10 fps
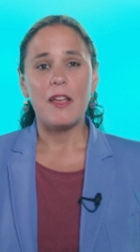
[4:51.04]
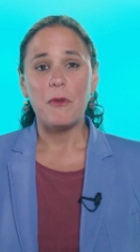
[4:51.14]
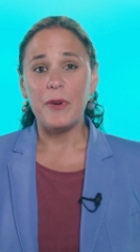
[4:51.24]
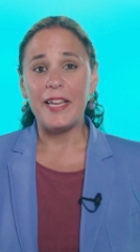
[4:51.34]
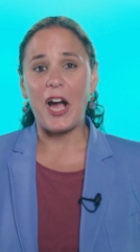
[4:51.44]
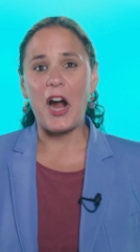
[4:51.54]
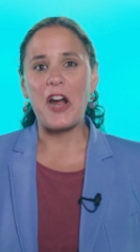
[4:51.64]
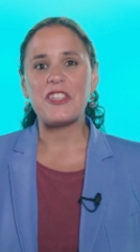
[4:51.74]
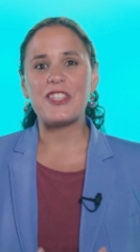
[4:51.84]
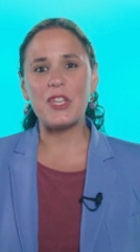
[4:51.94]
We
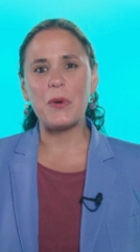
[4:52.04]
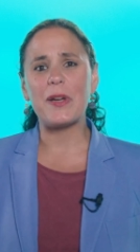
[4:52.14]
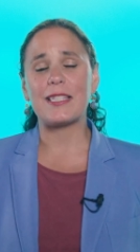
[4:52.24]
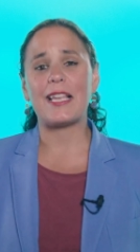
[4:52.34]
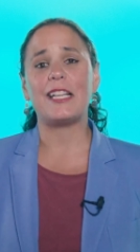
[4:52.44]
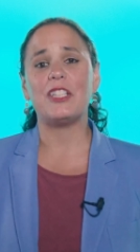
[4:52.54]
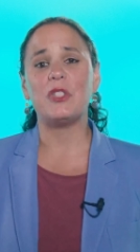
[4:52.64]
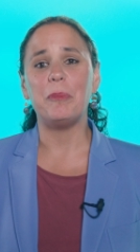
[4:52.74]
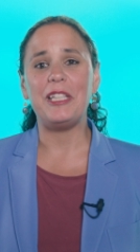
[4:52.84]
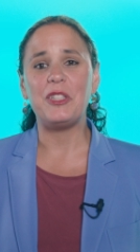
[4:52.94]
are so excited
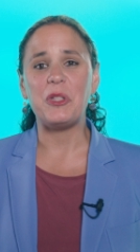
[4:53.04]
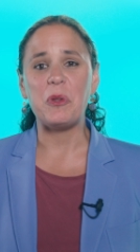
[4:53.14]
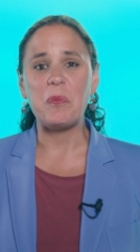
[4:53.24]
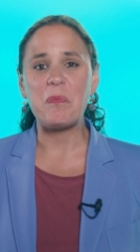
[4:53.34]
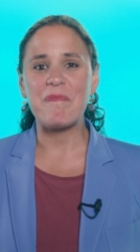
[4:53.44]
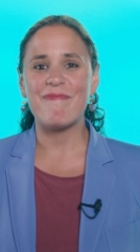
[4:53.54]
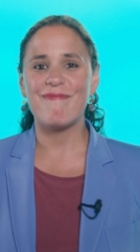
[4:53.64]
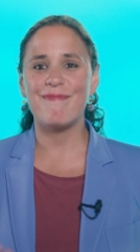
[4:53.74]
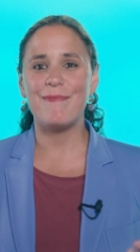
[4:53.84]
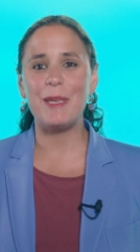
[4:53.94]
to meet you.
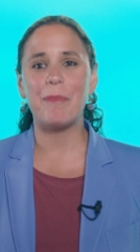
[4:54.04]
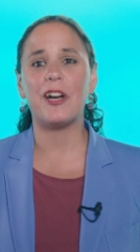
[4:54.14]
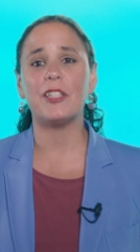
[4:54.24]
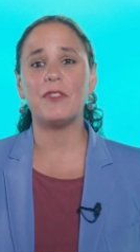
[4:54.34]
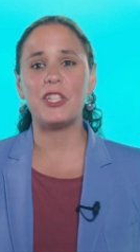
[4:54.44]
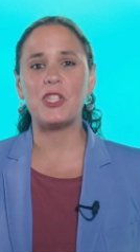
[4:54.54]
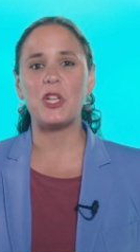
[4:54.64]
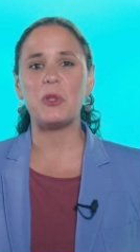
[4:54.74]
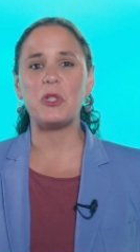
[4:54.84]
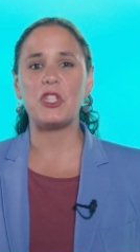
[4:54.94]
Be part of the
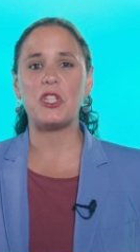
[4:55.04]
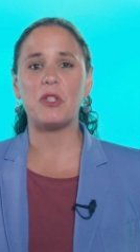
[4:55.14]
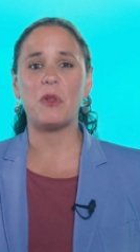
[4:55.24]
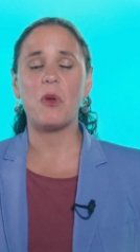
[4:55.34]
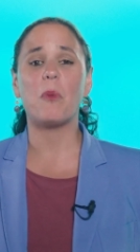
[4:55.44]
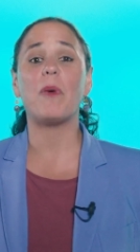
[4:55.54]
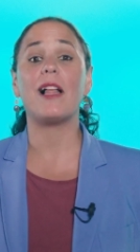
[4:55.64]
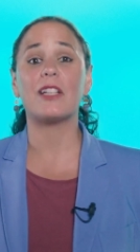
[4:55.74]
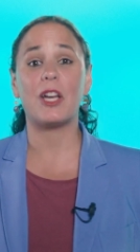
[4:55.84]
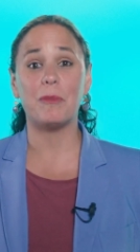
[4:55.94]
solution.
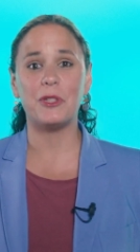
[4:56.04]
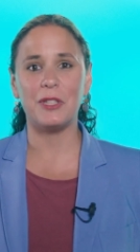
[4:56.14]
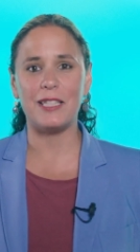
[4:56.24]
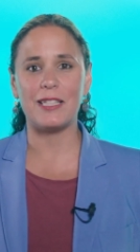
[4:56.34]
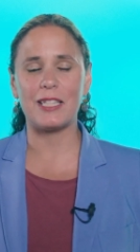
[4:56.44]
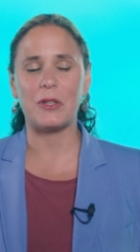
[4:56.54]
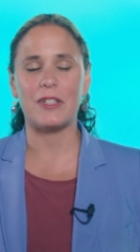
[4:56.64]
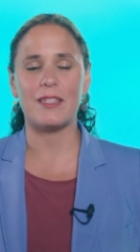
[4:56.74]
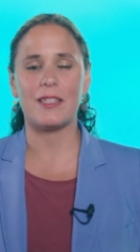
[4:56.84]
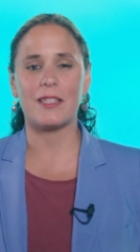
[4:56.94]
Welcome to this
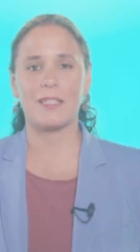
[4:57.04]
course.